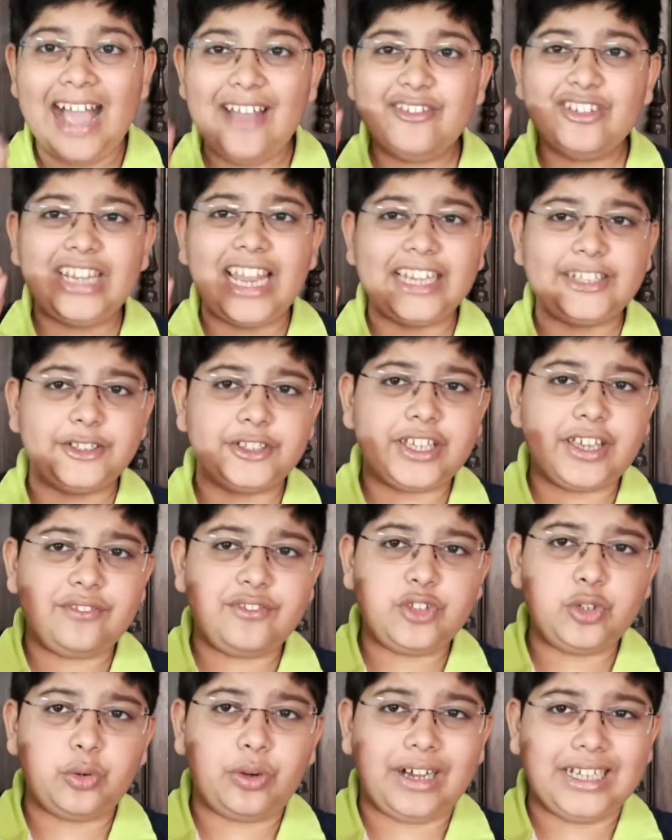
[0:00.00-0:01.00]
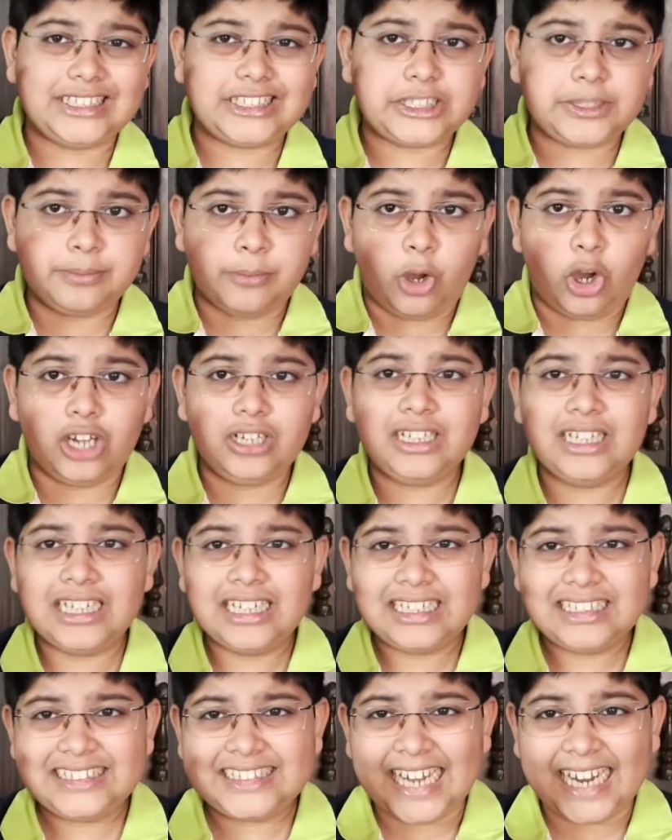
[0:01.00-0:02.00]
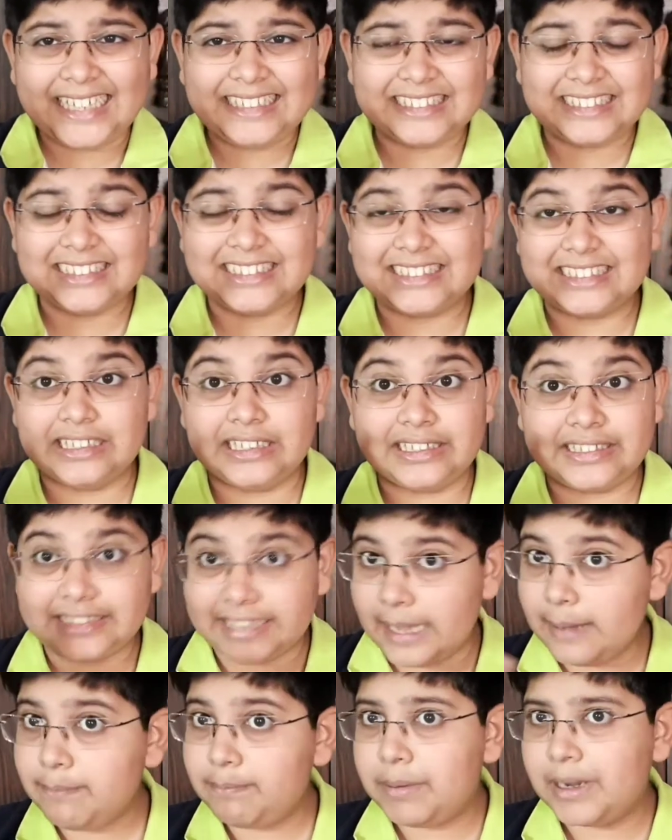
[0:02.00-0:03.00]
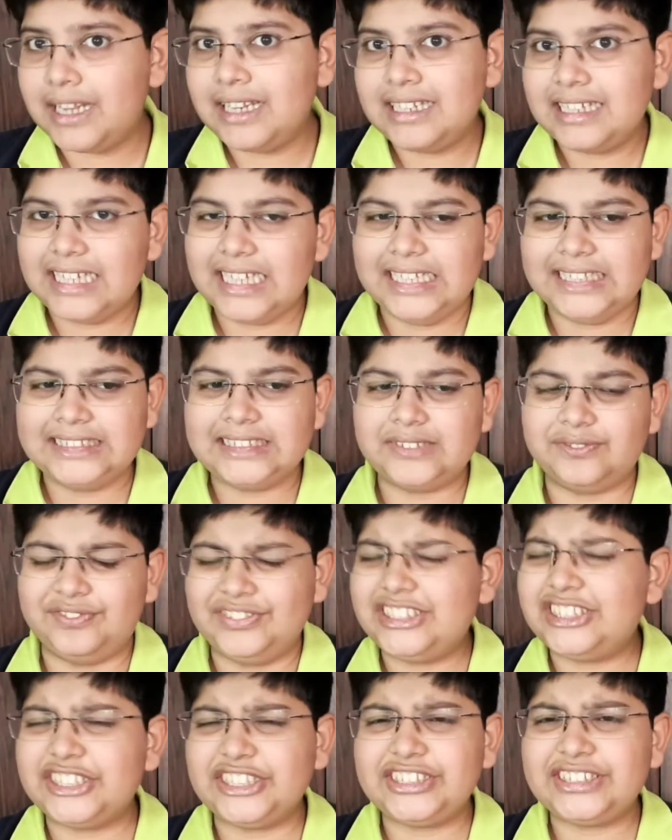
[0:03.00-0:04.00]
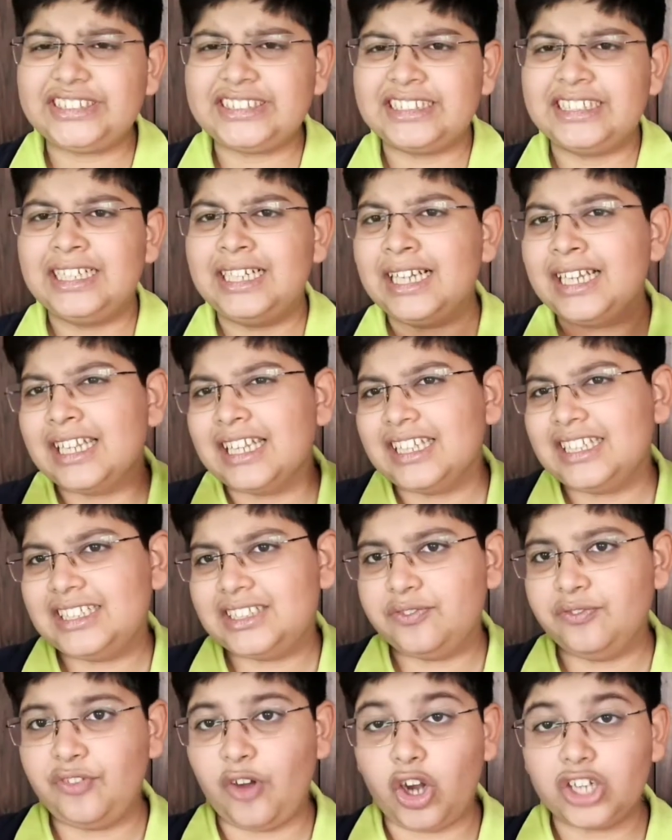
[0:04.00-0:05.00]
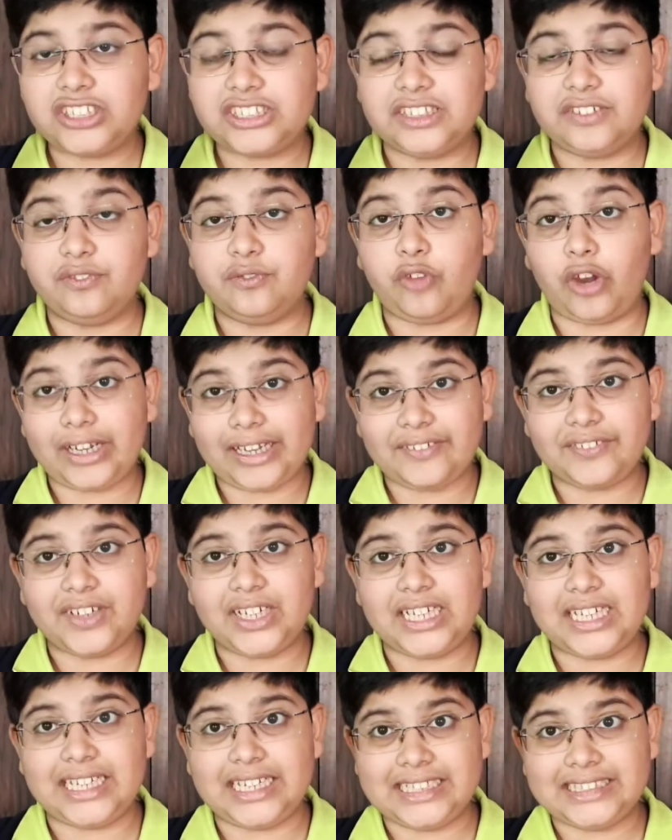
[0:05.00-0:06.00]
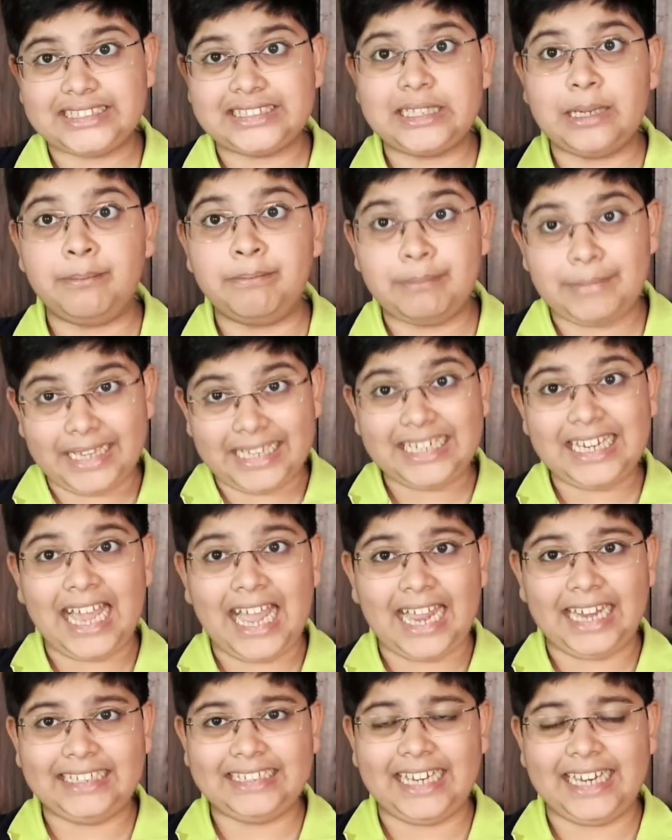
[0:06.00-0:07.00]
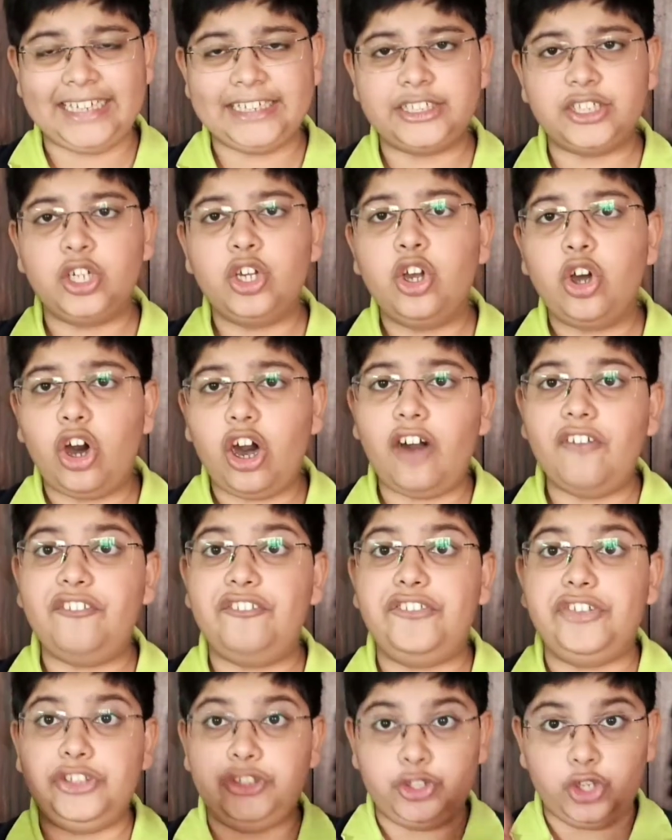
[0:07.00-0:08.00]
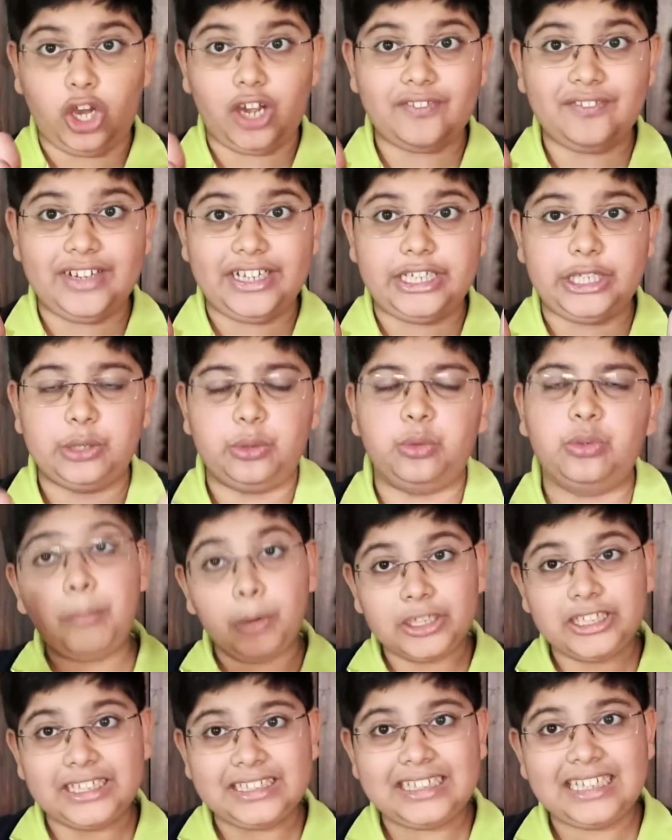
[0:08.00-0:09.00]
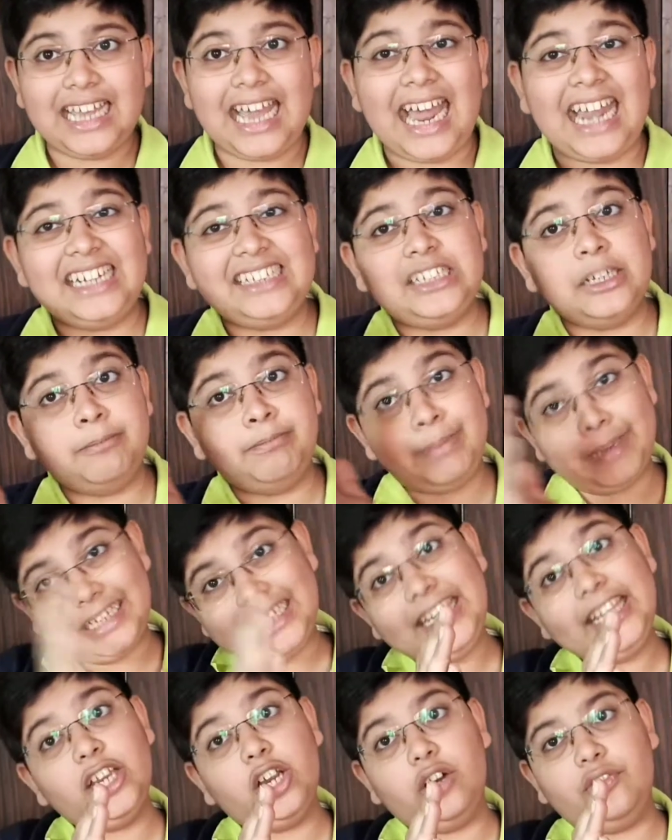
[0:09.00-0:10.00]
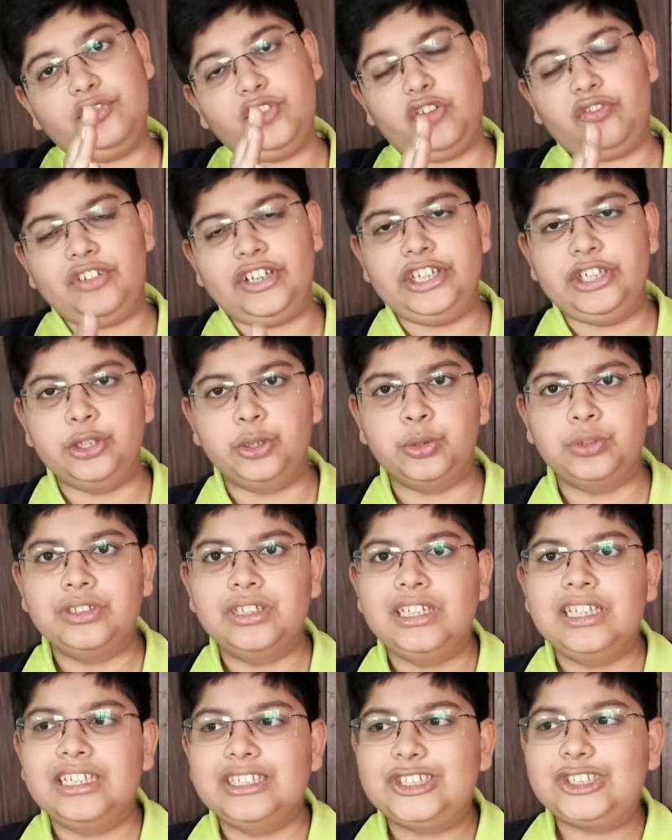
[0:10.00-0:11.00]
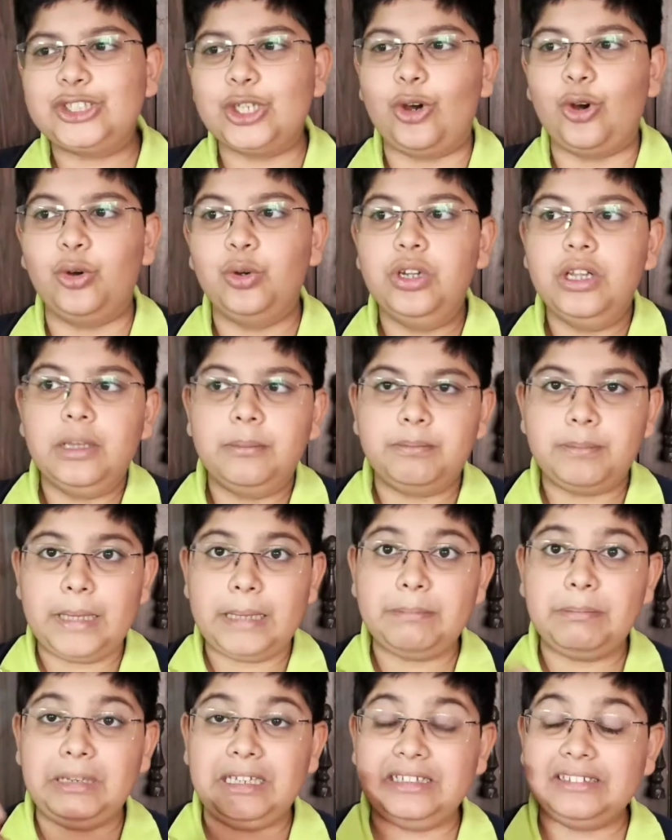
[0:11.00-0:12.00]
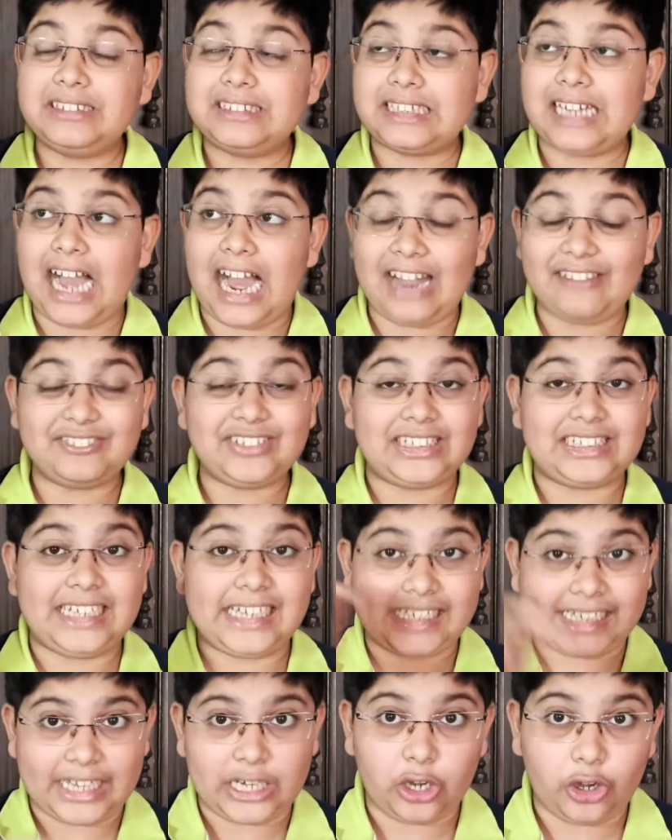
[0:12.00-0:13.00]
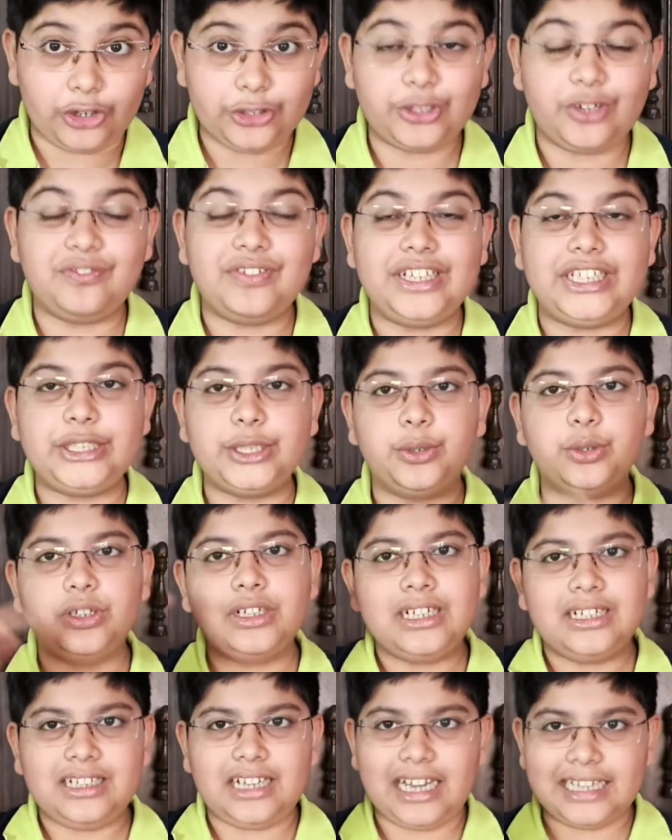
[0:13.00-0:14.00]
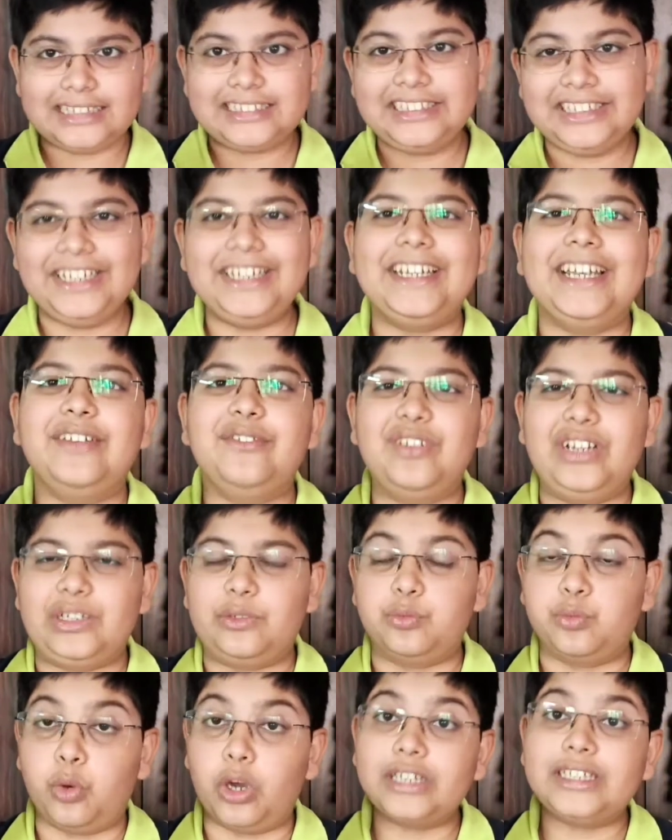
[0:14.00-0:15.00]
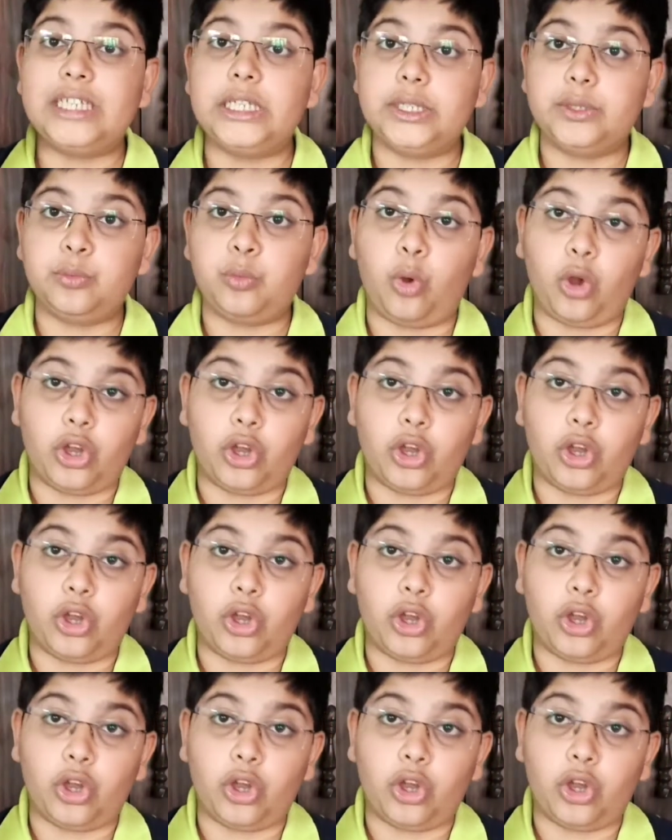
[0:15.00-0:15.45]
I would like to give you a small tiny little tip which is whatever is the main highlight of your video, put it at the beginning of your video, so people after clicking on your video are greeted with what